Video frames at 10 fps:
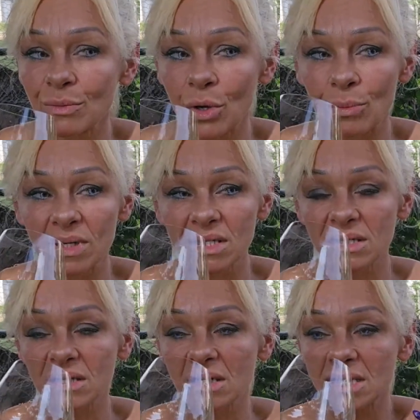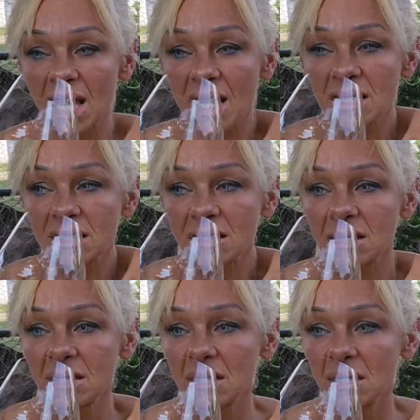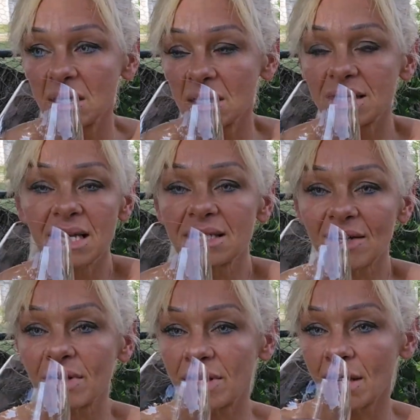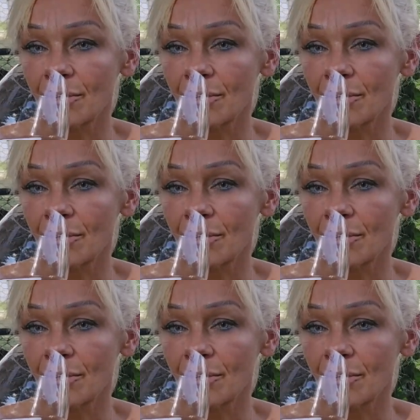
aromas, taste everything.